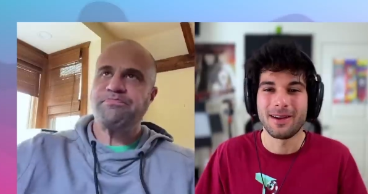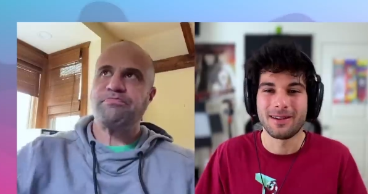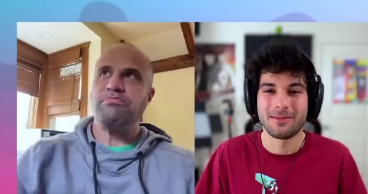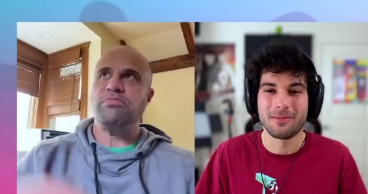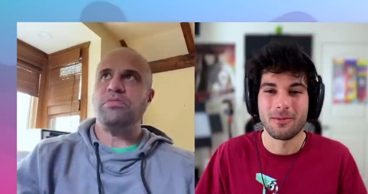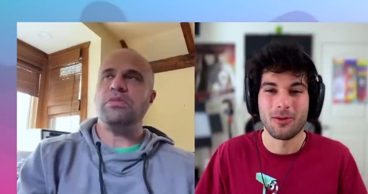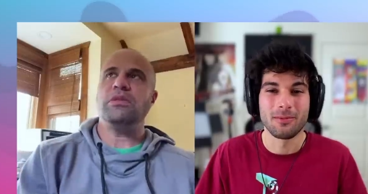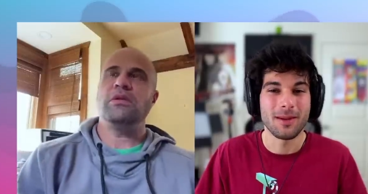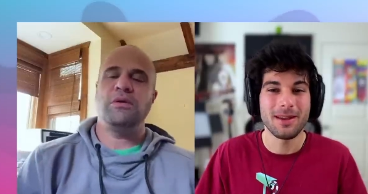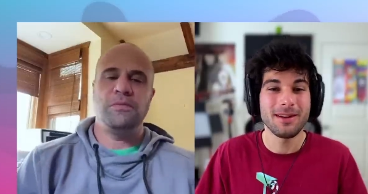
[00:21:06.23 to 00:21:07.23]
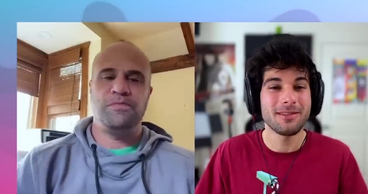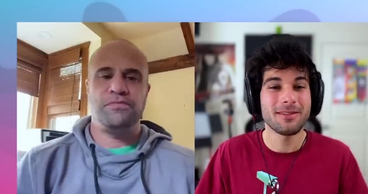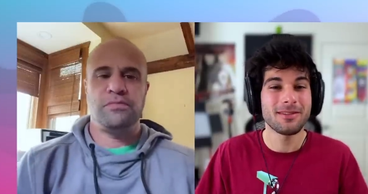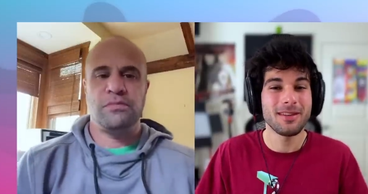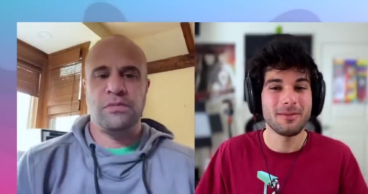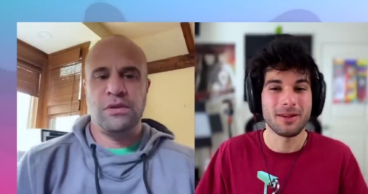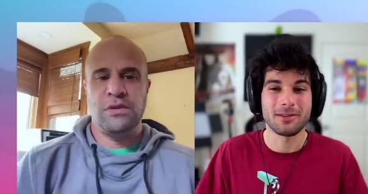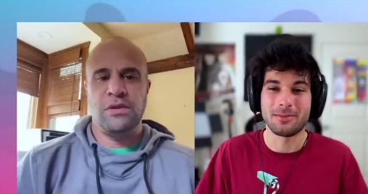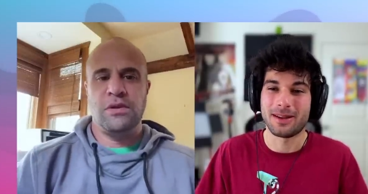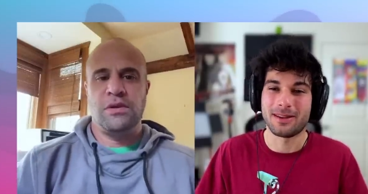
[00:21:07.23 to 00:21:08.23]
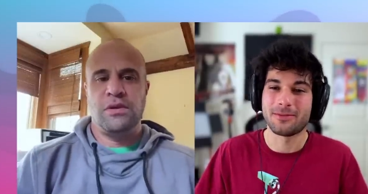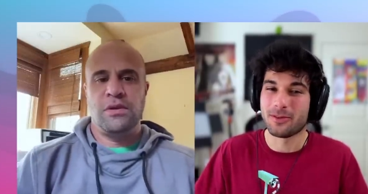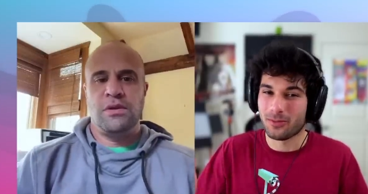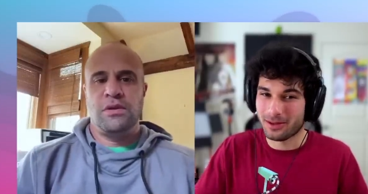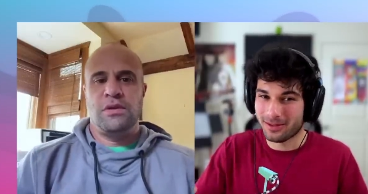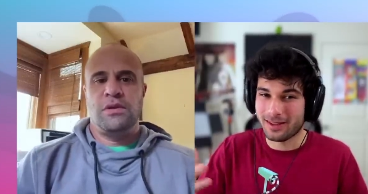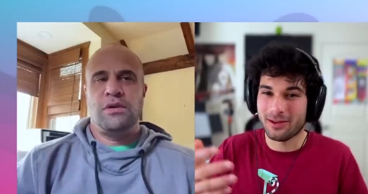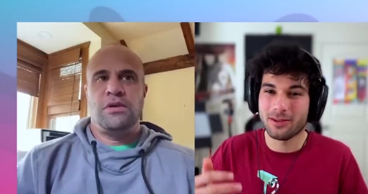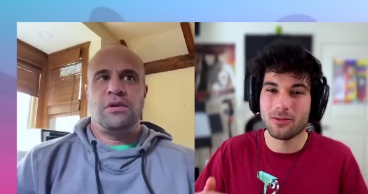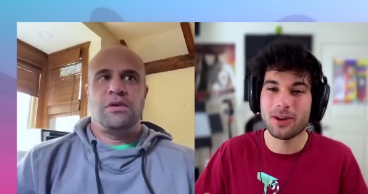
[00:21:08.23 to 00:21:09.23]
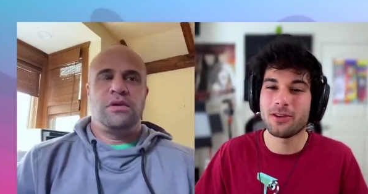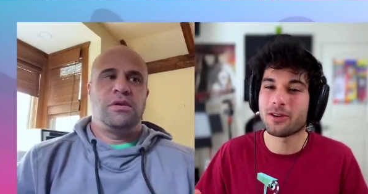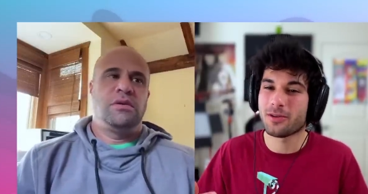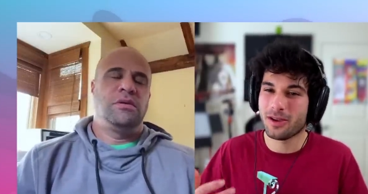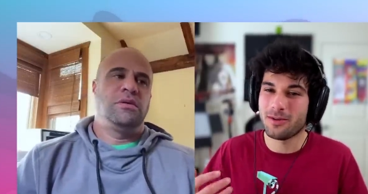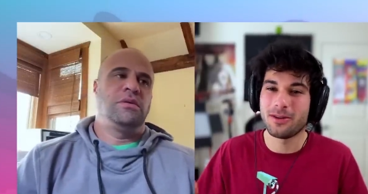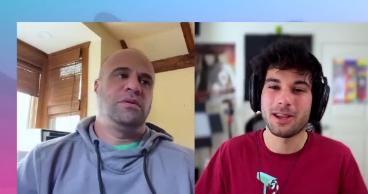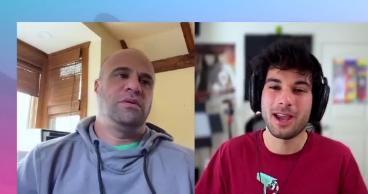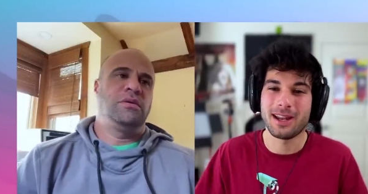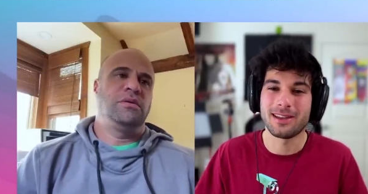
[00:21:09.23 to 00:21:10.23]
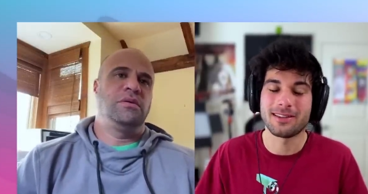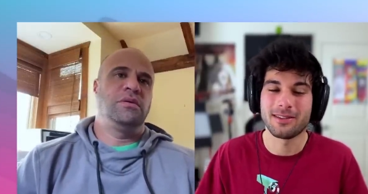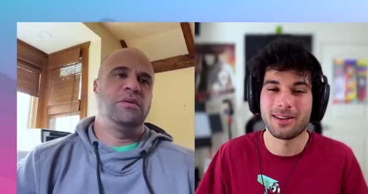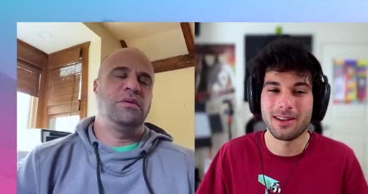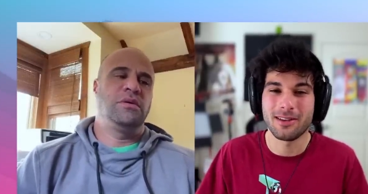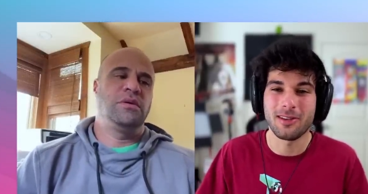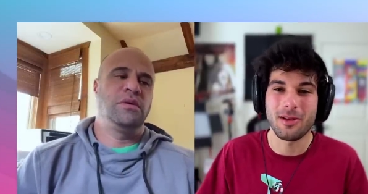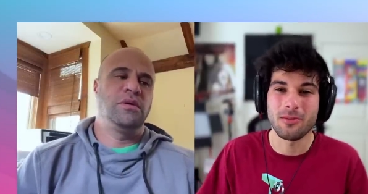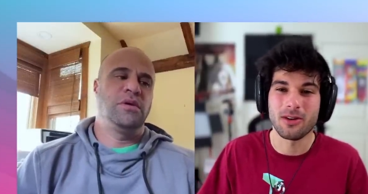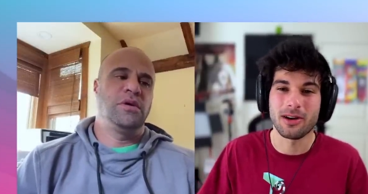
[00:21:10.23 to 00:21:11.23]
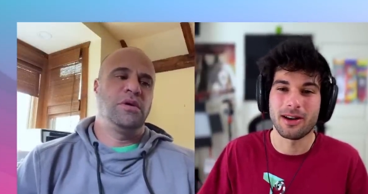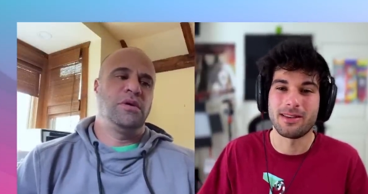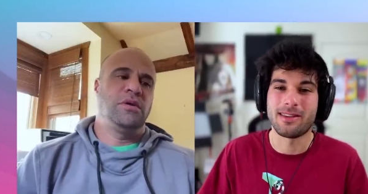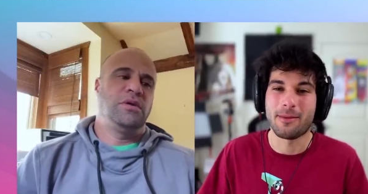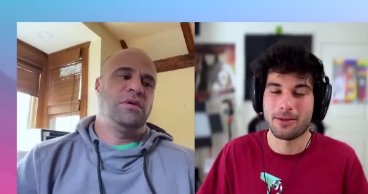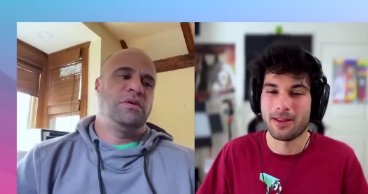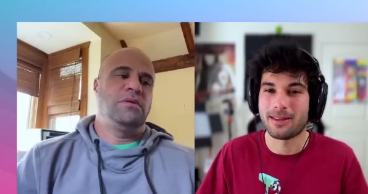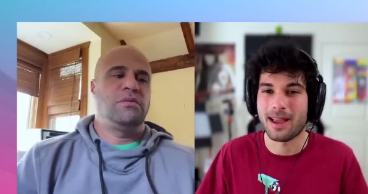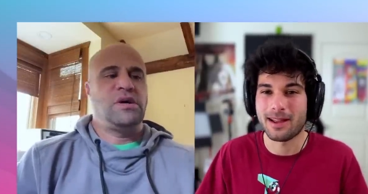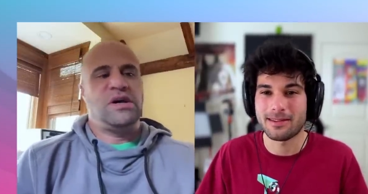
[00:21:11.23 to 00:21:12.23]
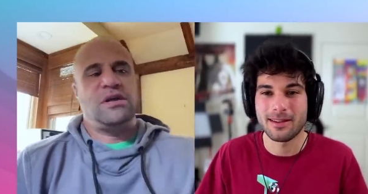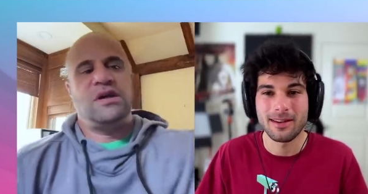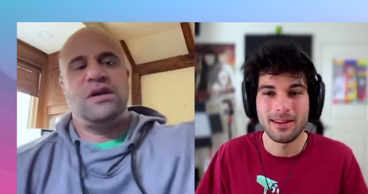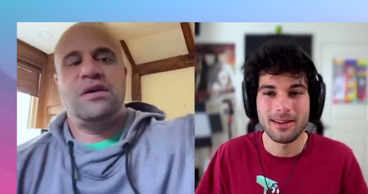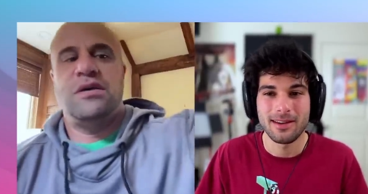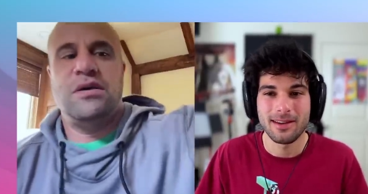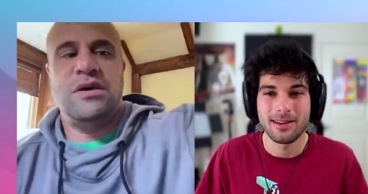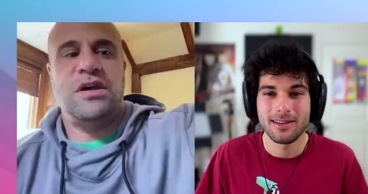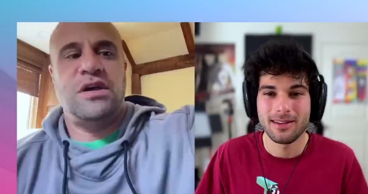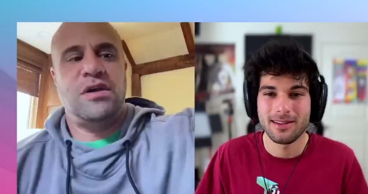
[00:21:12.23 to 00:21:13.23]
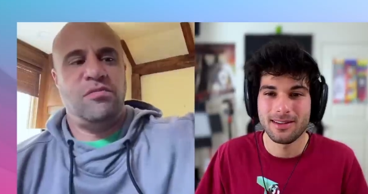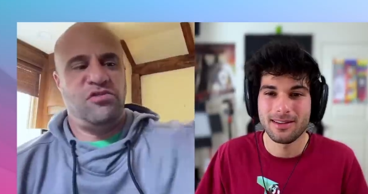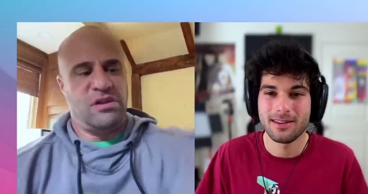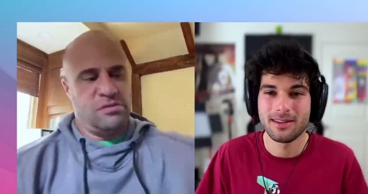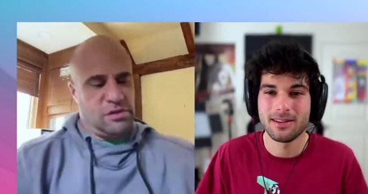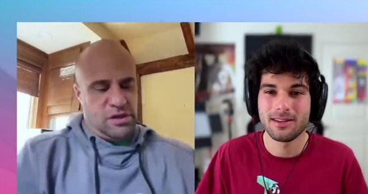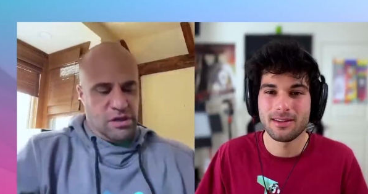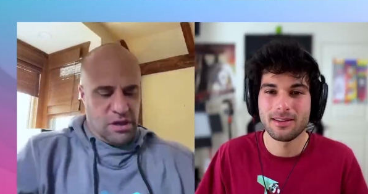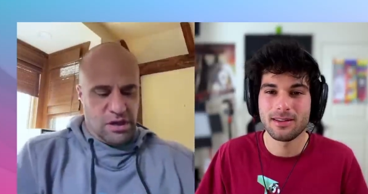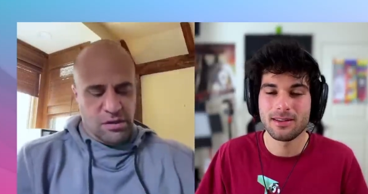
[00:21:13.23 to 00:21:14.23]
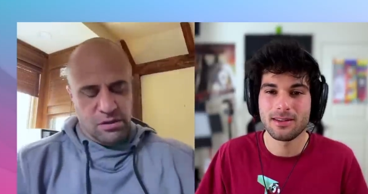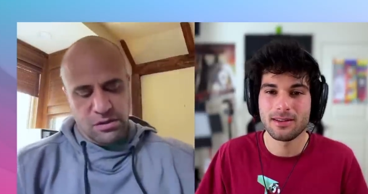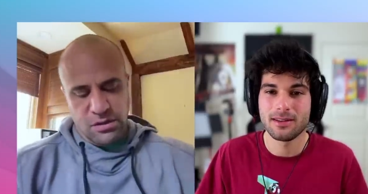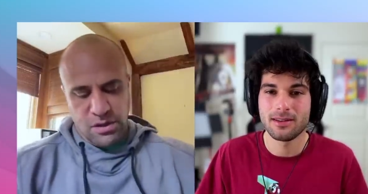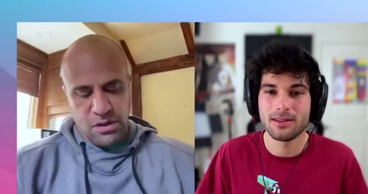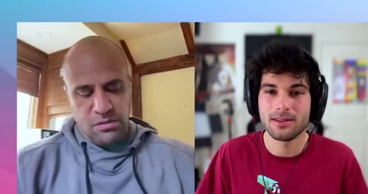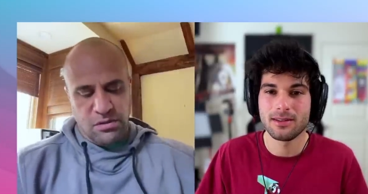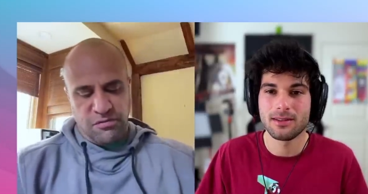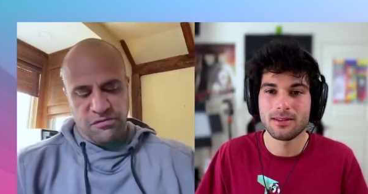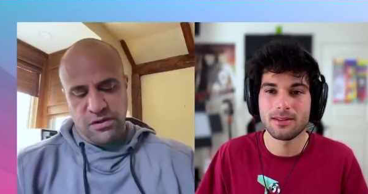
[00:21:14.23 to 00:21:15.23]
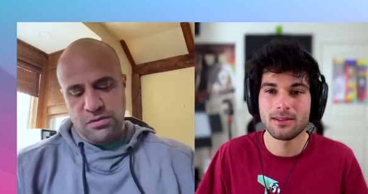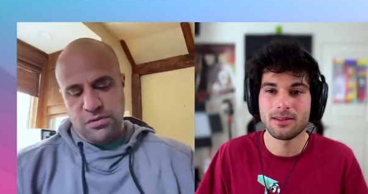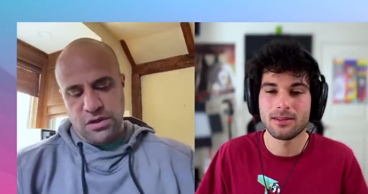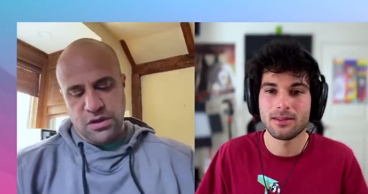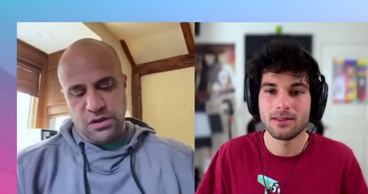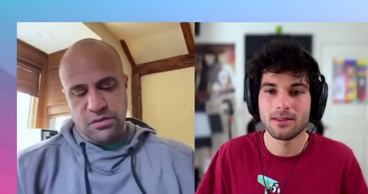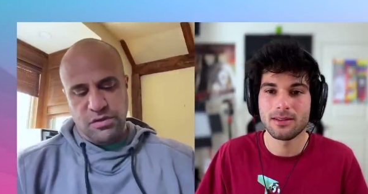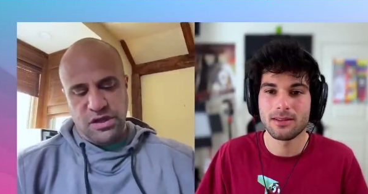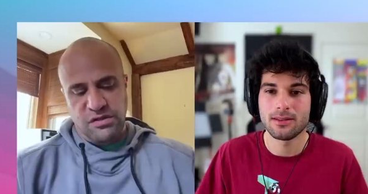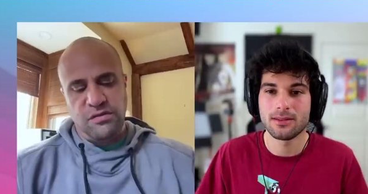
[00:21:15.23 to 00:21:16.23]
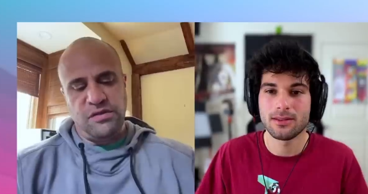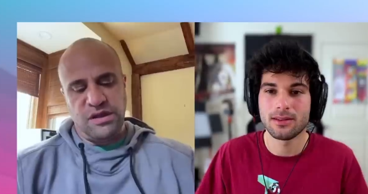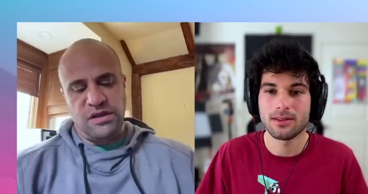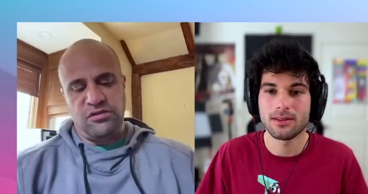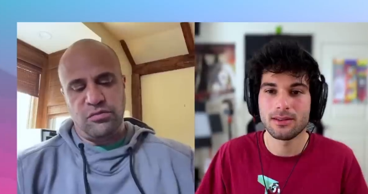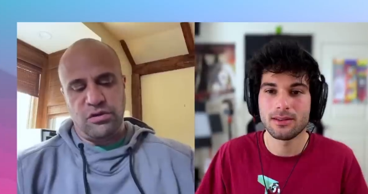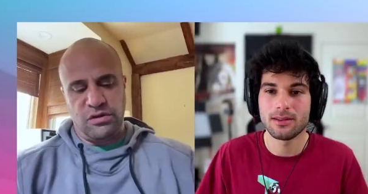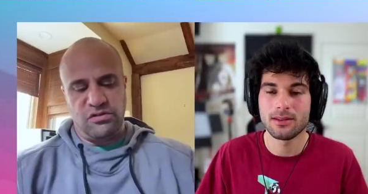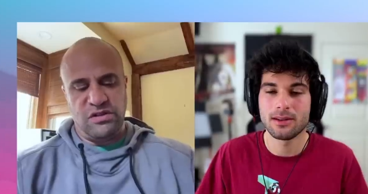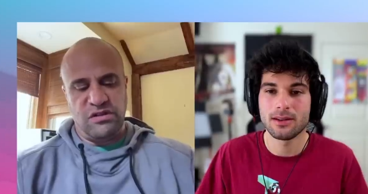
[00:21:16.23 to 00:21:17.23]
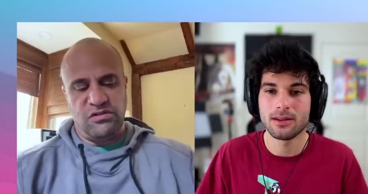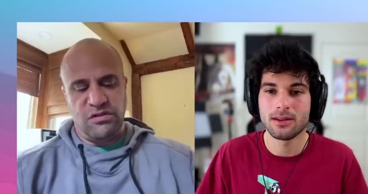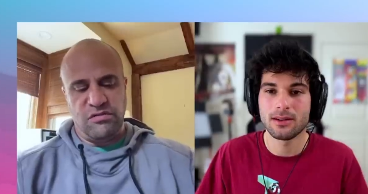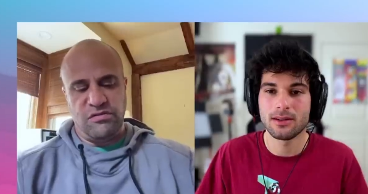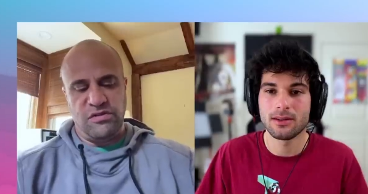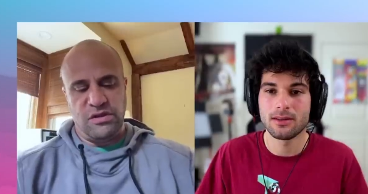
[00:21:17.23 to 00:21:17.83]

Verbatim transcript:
Speaker 1: Um, or maybe it is just emails, but from the sounds of what you're communicating, it sounds like it's a lot more in depth than that.
Speaker 2: Well, I, am generally not uh, a fear monger, but I do think it's more extensive